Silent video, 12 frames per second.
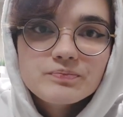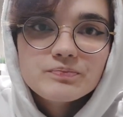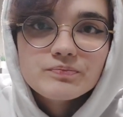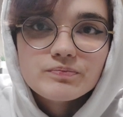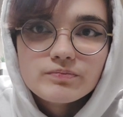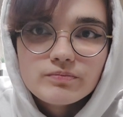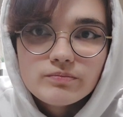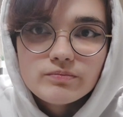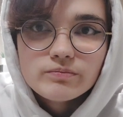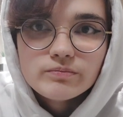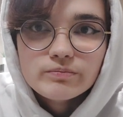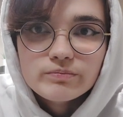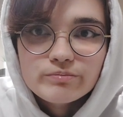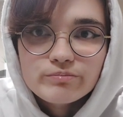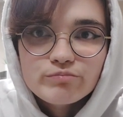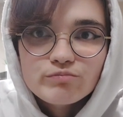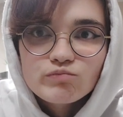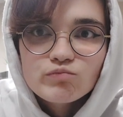
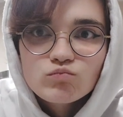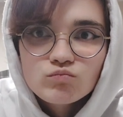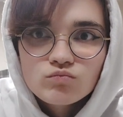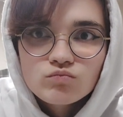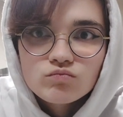[no speech]